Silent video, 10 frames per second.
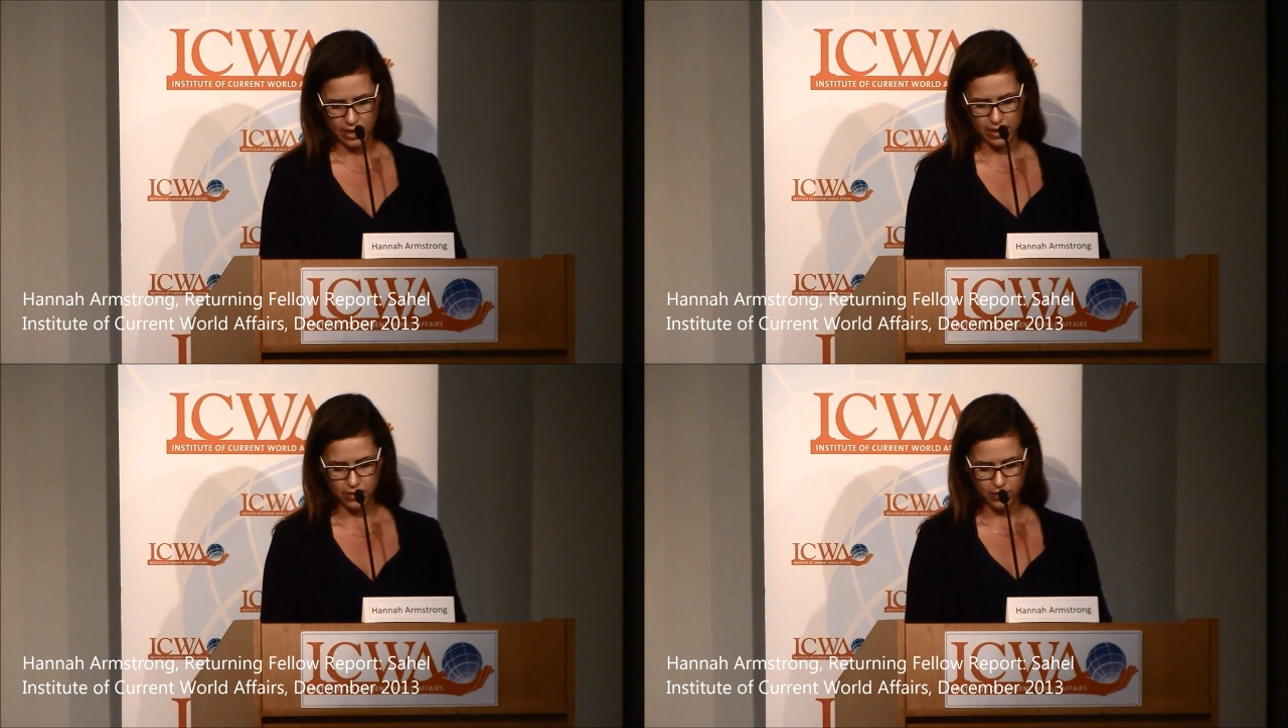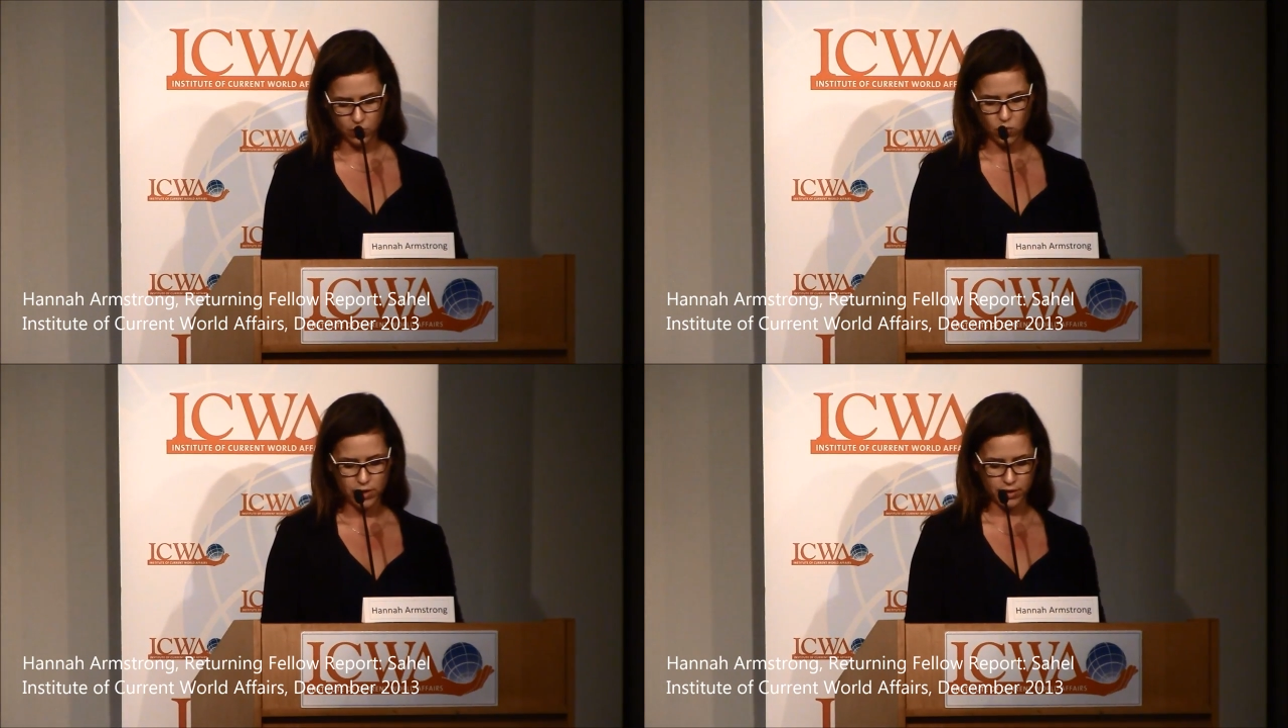and
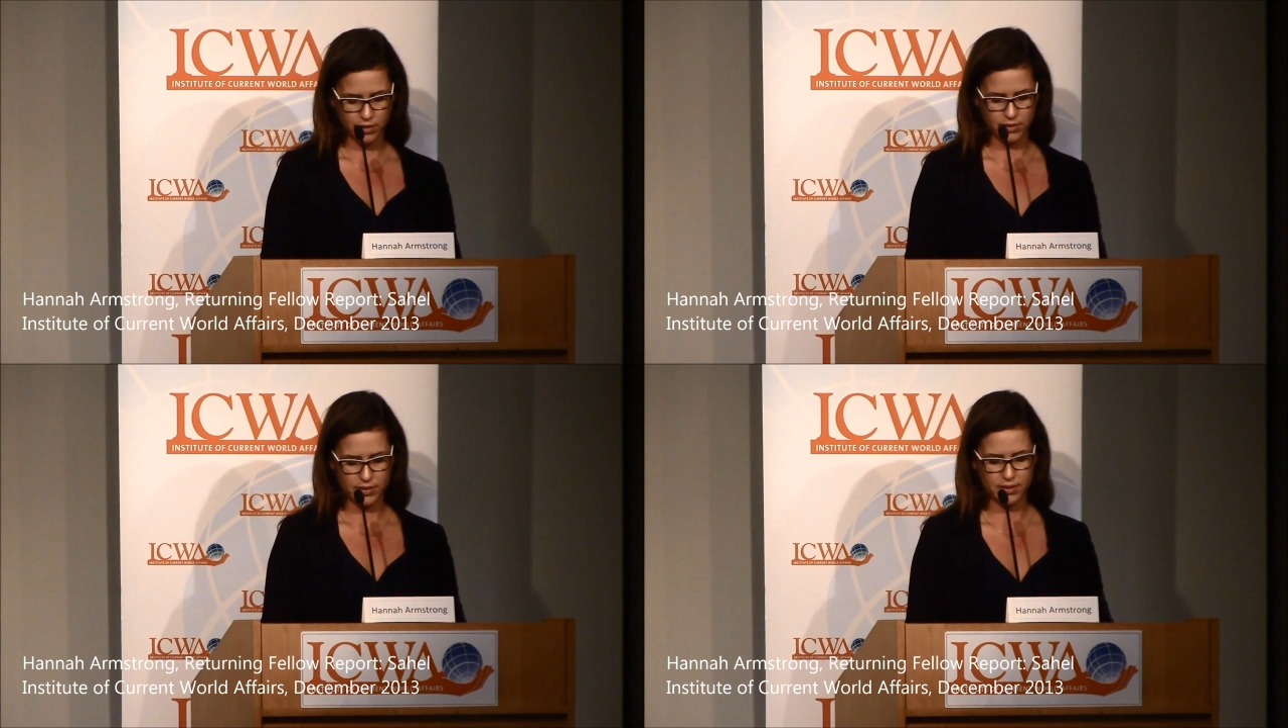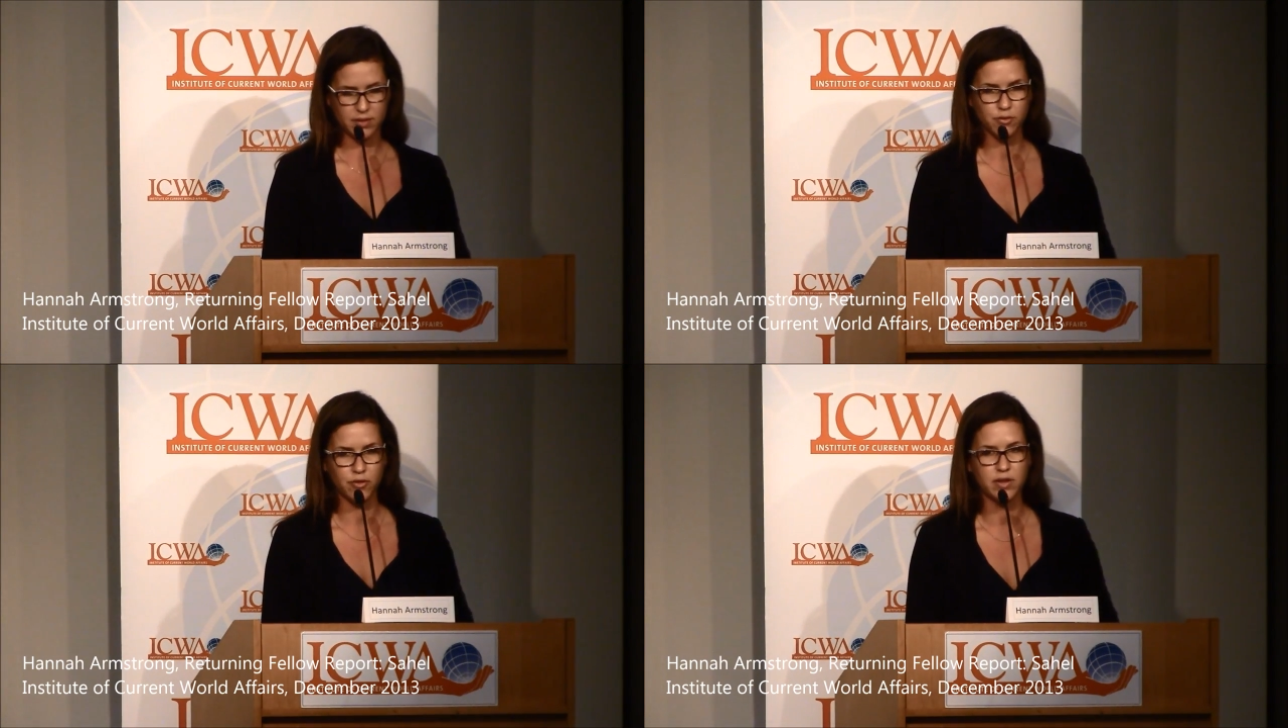nearly one year since
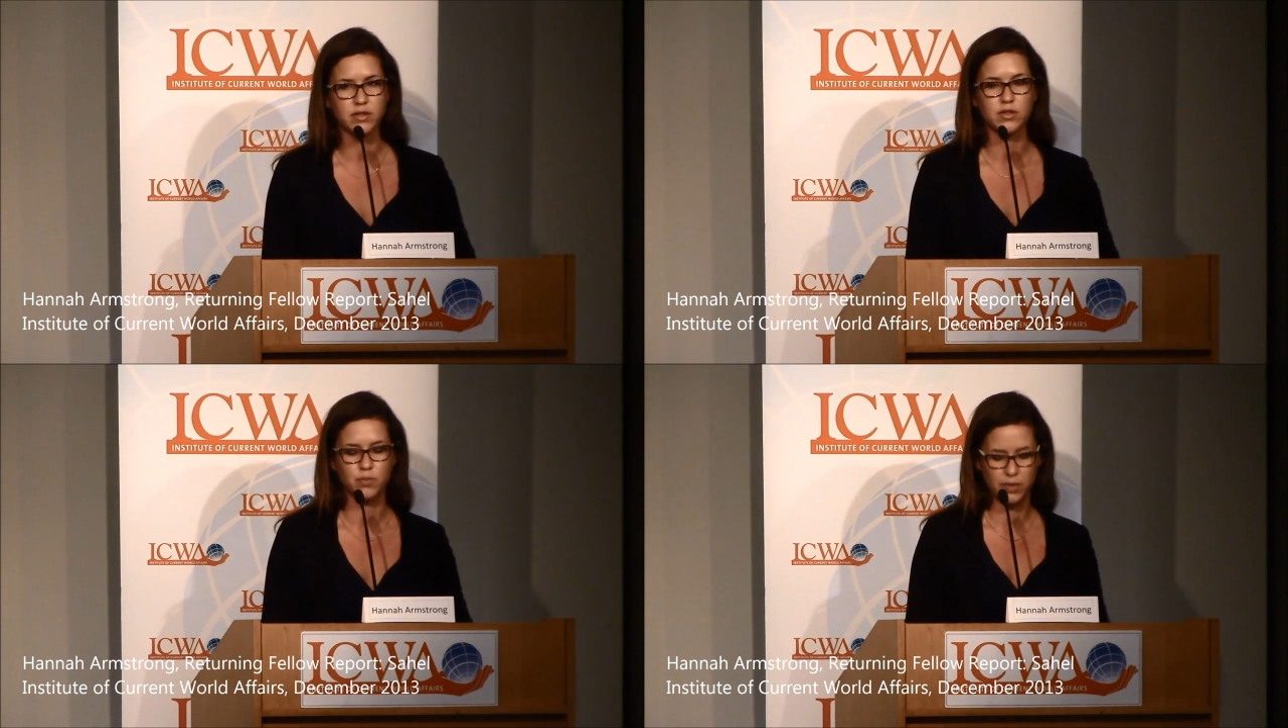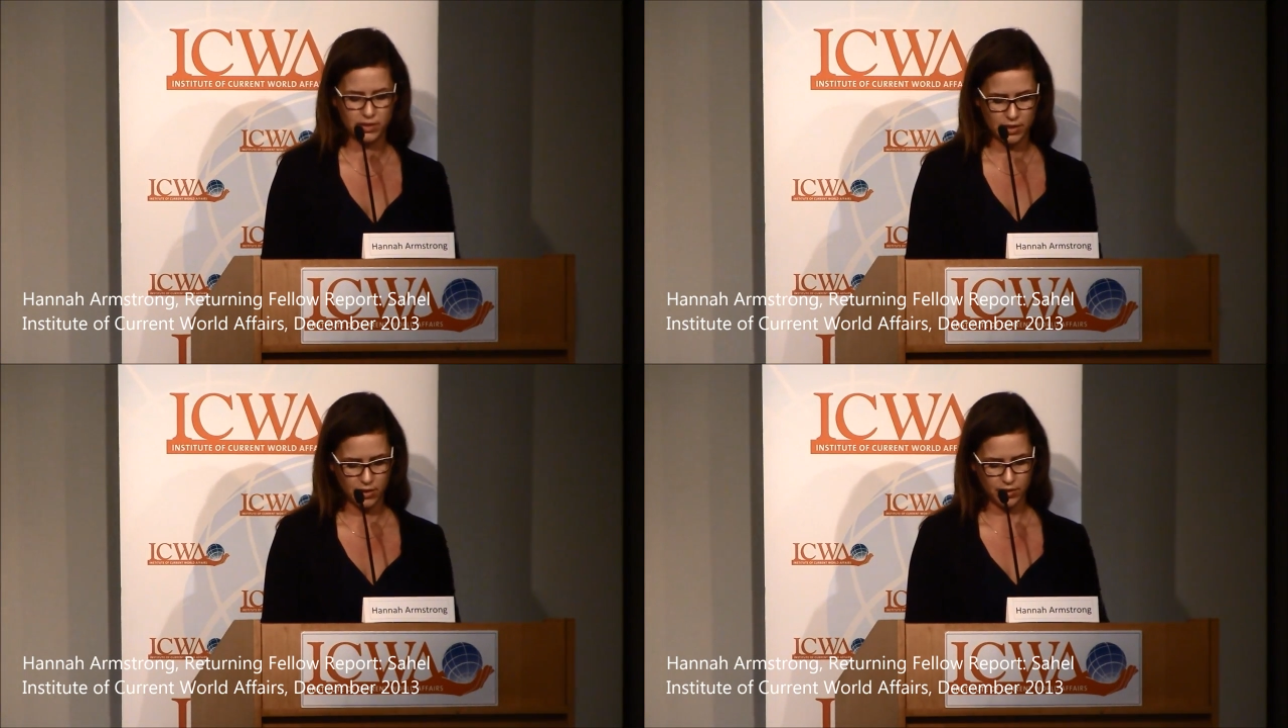the French
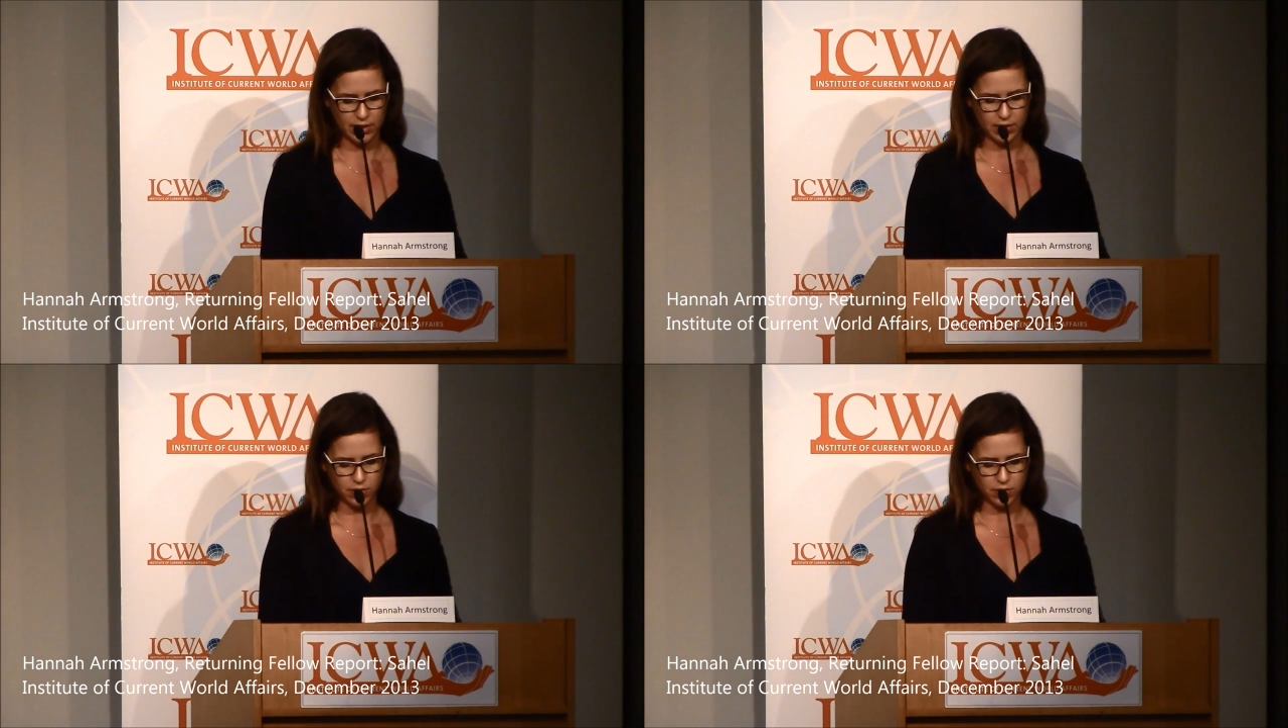militarily